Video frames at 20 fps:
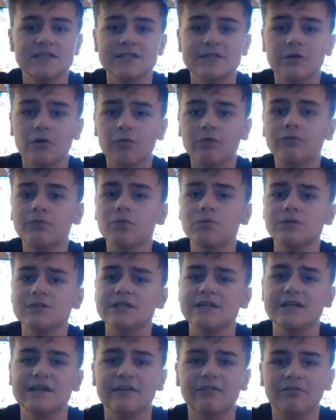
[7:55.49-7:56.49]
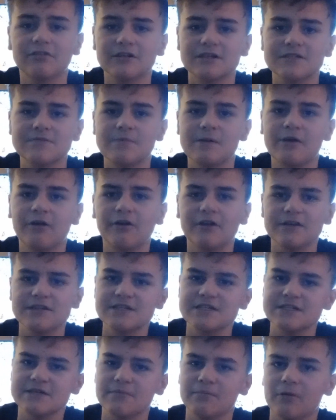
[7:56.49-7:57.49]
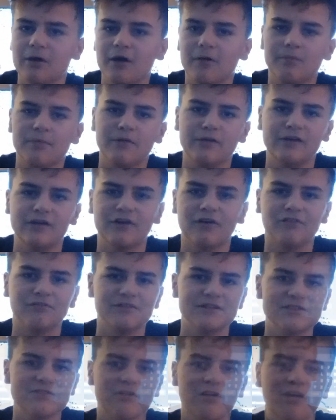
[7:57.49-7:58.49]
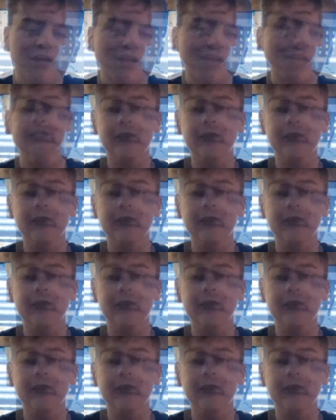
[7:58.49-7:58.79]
It's got 14 different experiences, in my opinion, on this ride.